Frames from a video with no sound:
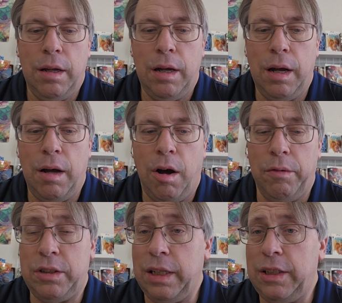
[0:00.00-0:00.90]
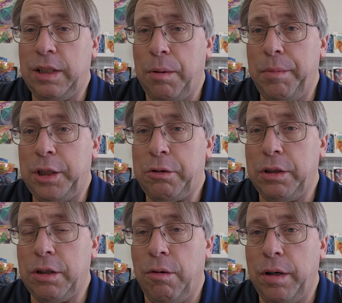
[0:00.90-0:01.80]
Uh, obviously, several
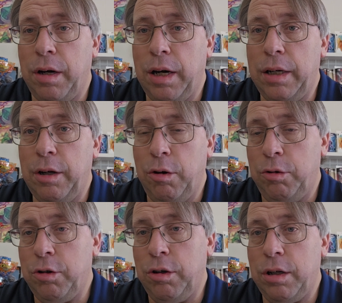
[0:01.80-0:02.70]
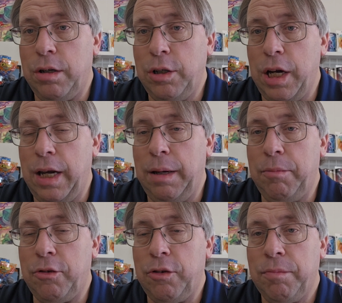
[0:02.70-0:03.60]
mysteries going on. You know who took
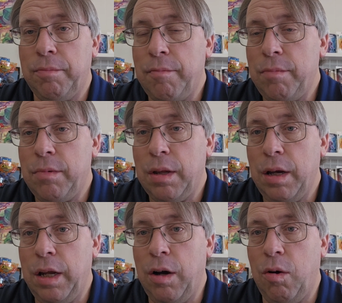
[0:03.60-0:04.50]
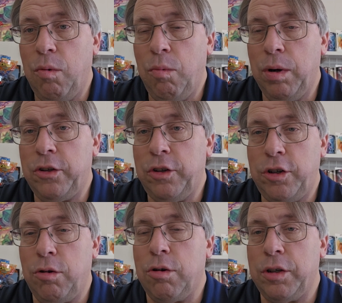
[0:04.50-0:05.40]
James. You know what's the
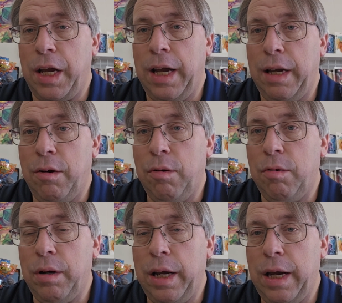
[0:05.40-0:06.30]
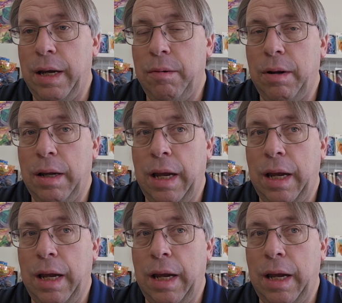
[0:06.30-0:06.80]
Joker's angle, and